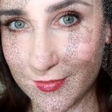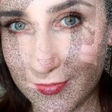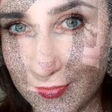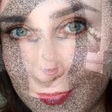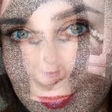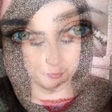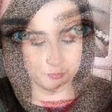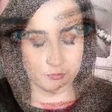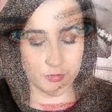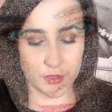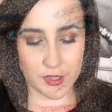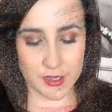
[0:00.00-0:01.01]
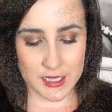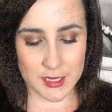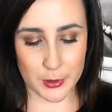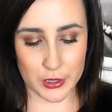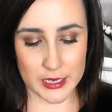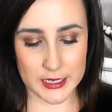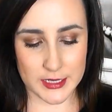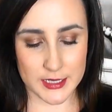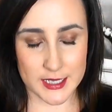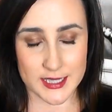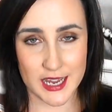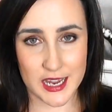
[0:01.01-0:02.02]
I think that's about it
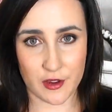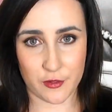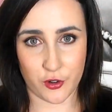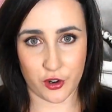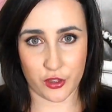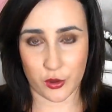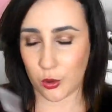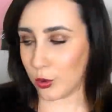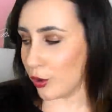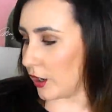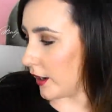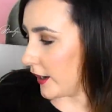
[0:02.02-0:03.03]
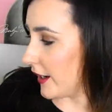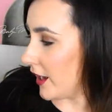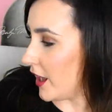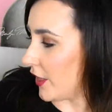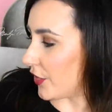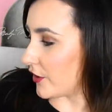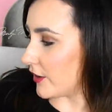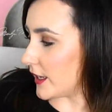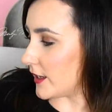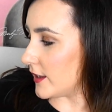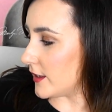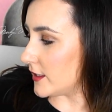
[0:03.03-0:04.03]
to say for the whole line. There
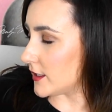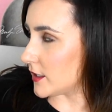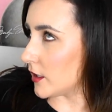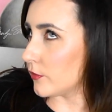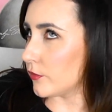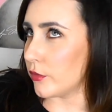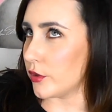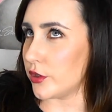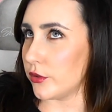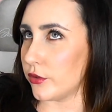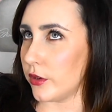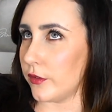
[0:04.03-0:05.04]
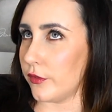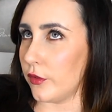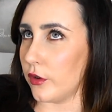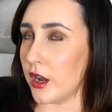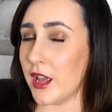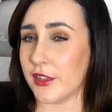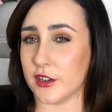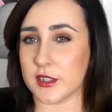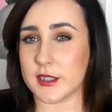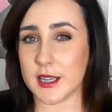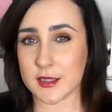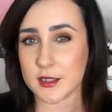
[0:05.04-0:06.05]
is 1, 2, 3, 4. There's
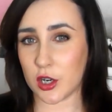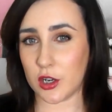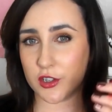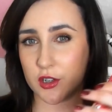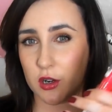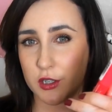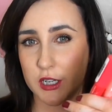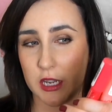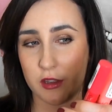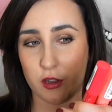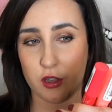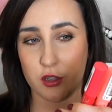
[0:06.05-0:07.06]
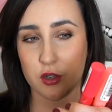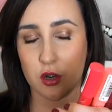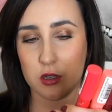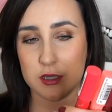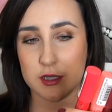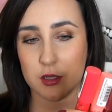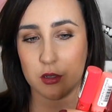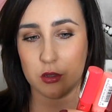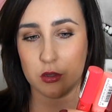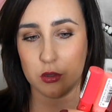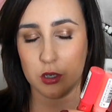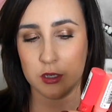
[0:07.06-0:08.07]
6 colours all together. There's
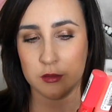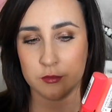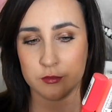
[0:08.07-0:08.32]
also